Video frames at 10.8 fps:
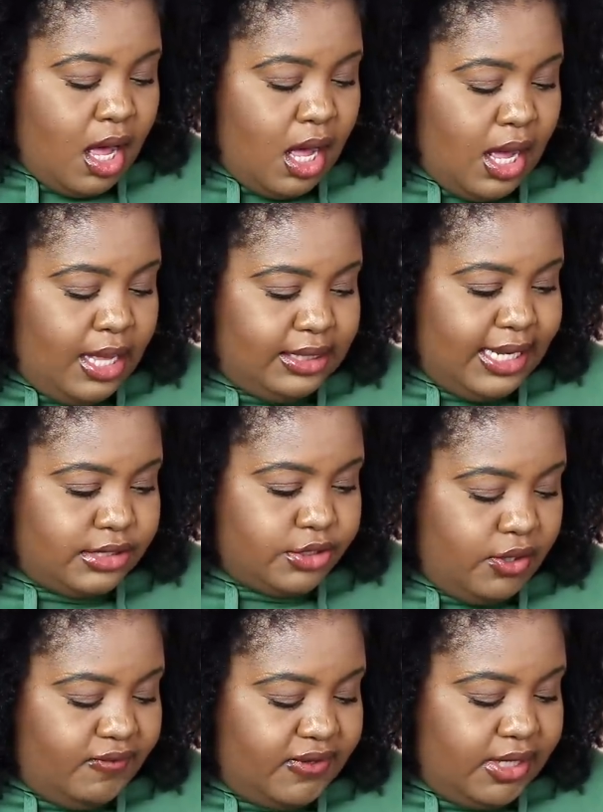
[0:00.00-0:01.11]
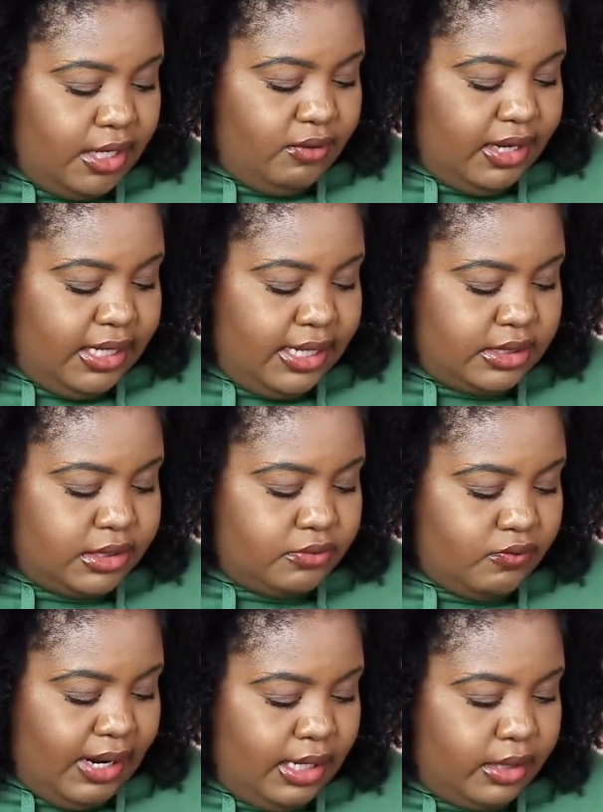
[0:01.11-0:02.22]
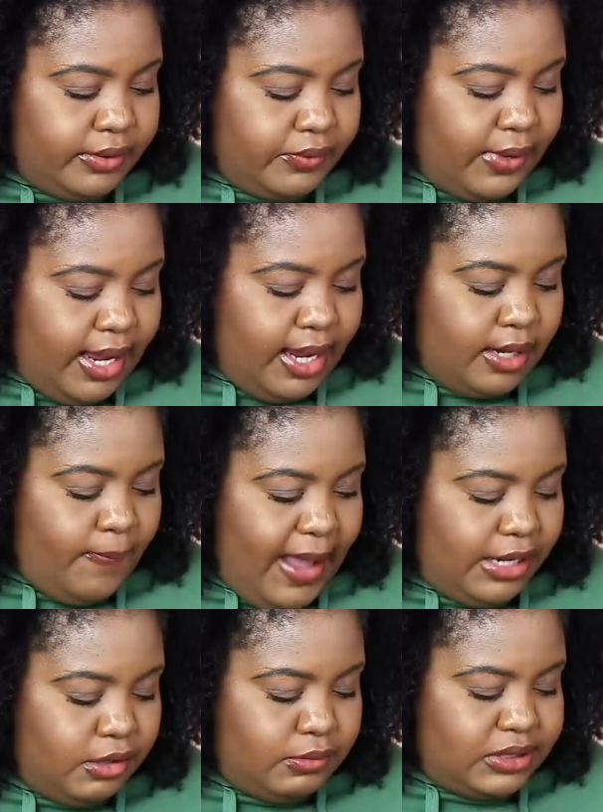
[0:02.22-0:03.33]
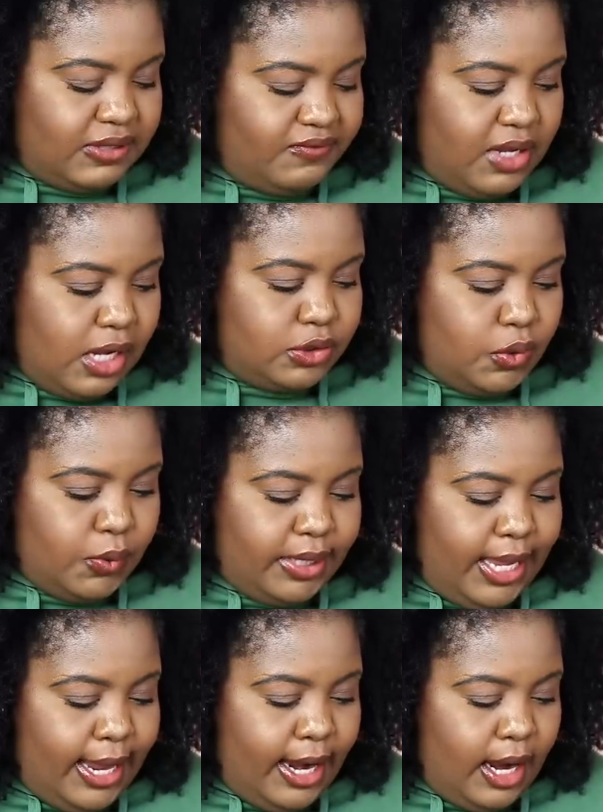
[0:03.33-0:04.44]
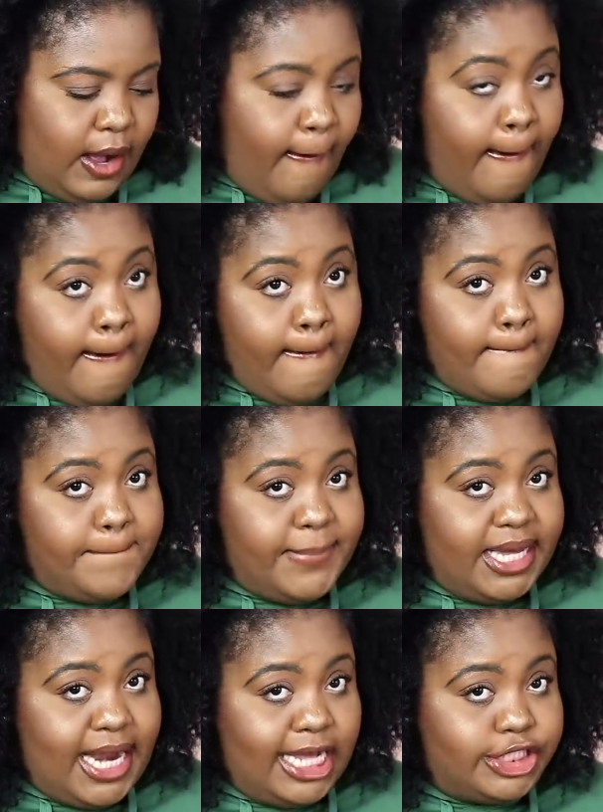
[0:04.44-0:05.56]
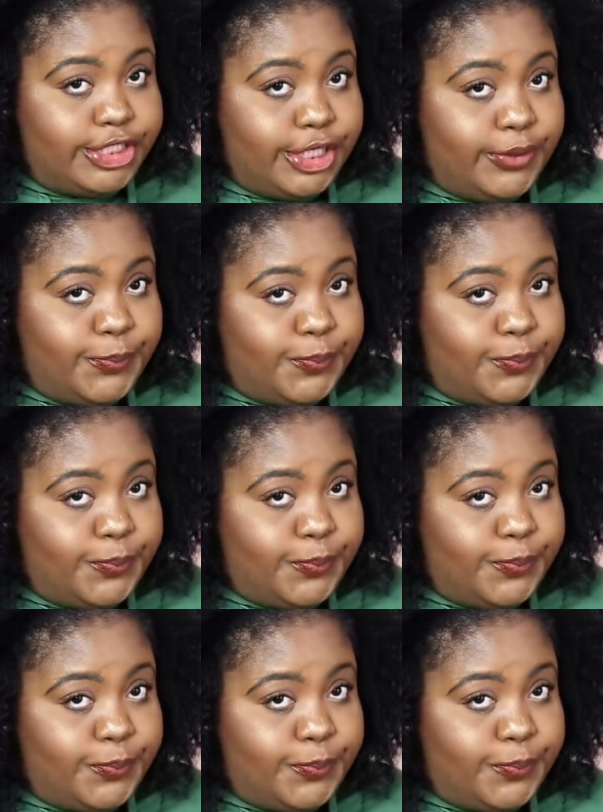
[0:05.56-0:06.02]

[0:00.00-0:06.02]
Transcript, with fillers: Let's go over the ingredients right quick. I know most of y'all don't care, but I do.